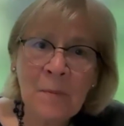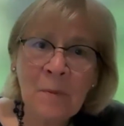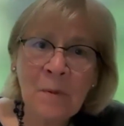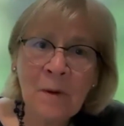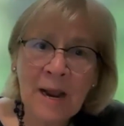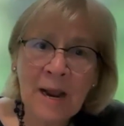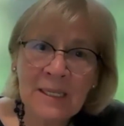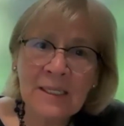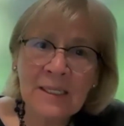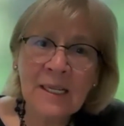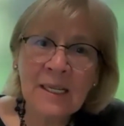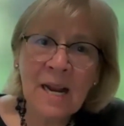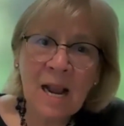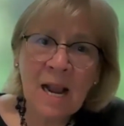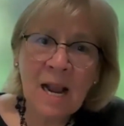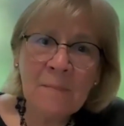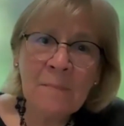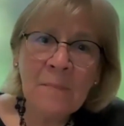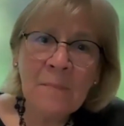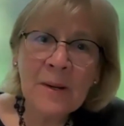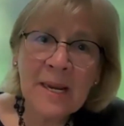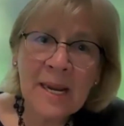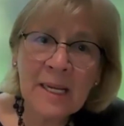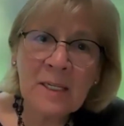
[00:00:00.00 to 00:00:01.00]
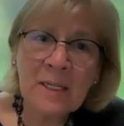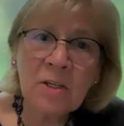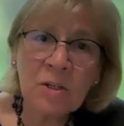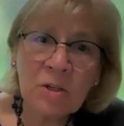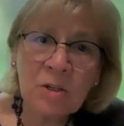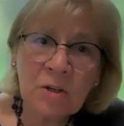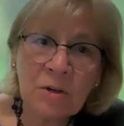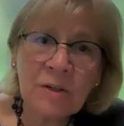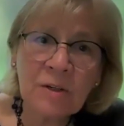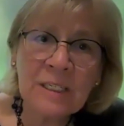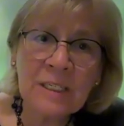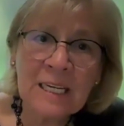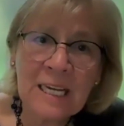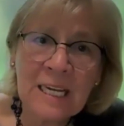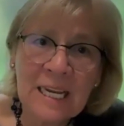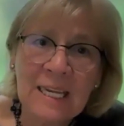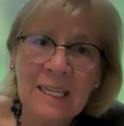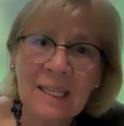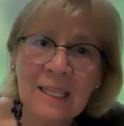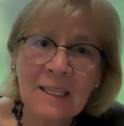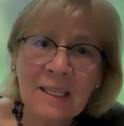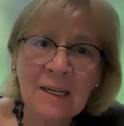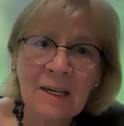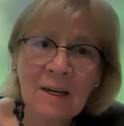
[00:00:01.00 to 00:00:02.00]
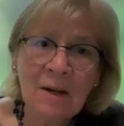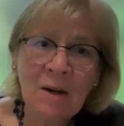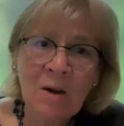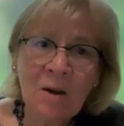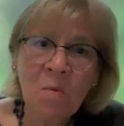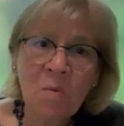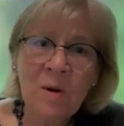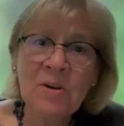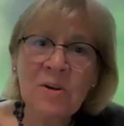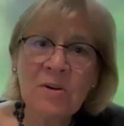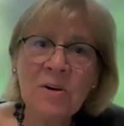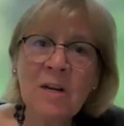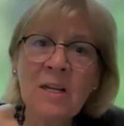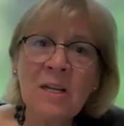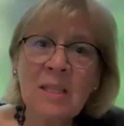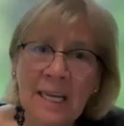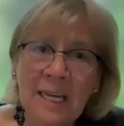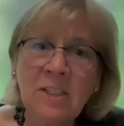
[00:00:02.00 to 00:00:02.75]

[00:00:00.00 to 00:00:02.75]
pressing up against your teeth when you're